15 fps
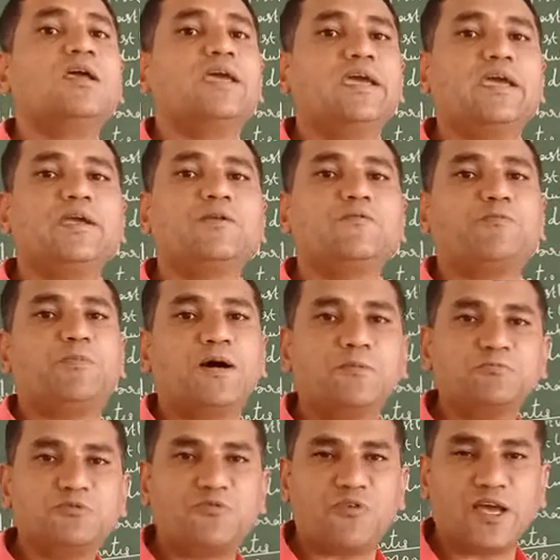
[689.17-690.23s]
it
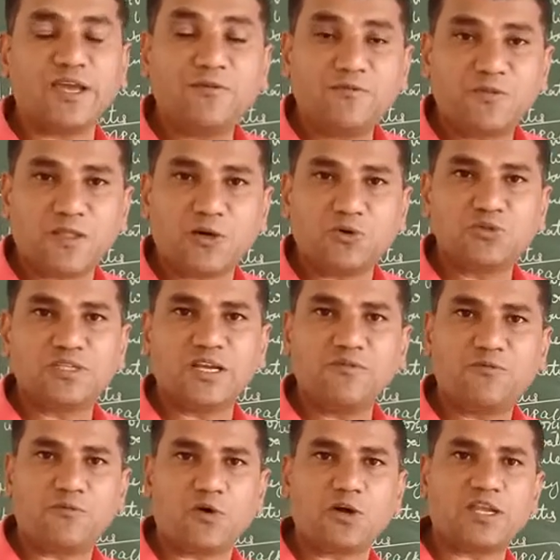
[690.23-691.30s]
pumps
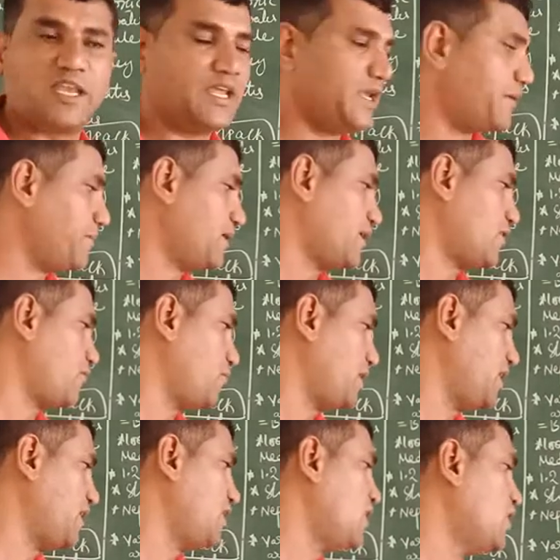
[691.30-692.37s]
5040 ml of
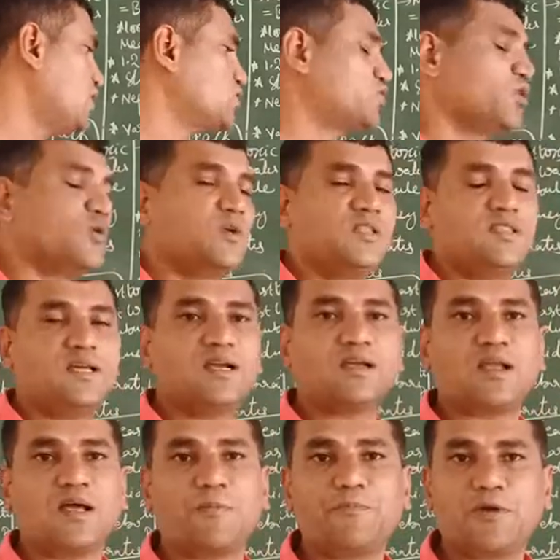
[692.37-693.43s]
blood. So in
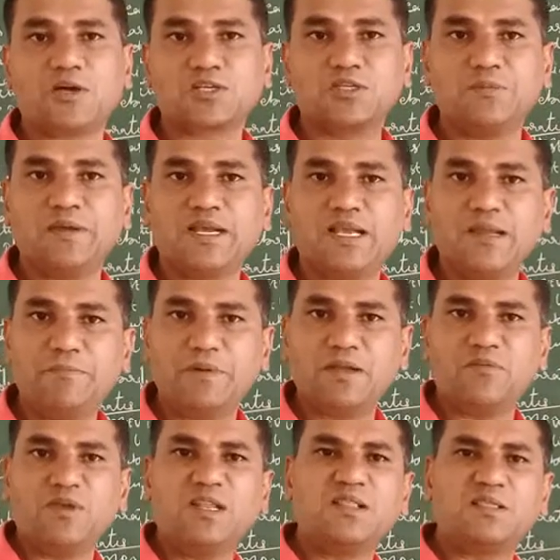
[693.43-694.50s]
that approximately
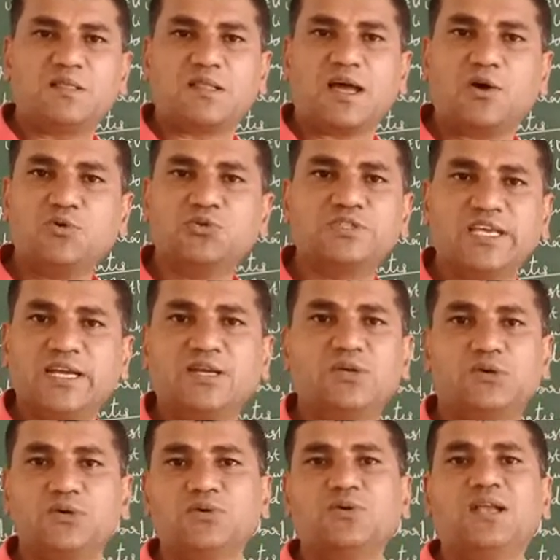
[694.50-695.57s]
between 1000
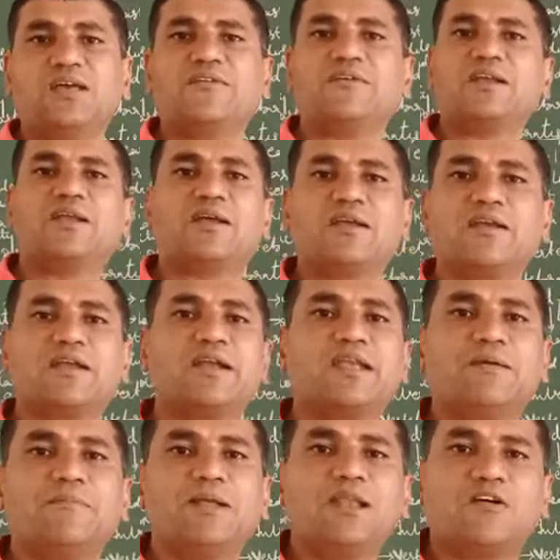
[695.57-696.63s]
to 1100
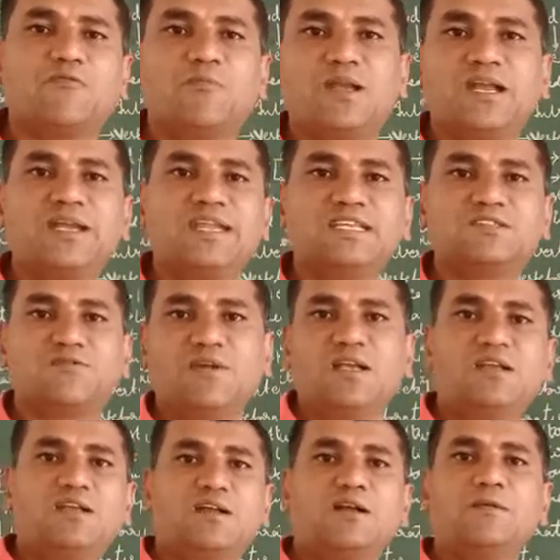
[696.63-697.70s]
ml of blood is
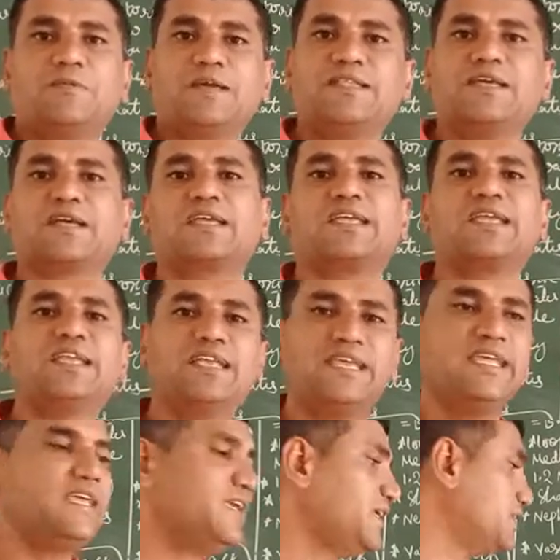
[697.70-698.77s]
filtered by the
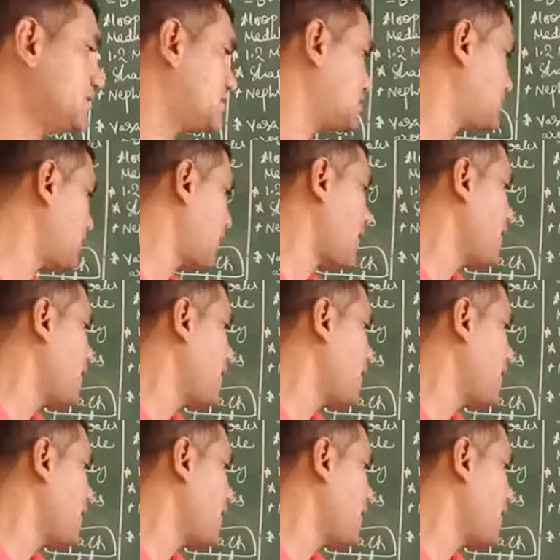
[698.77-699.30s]
kidneys.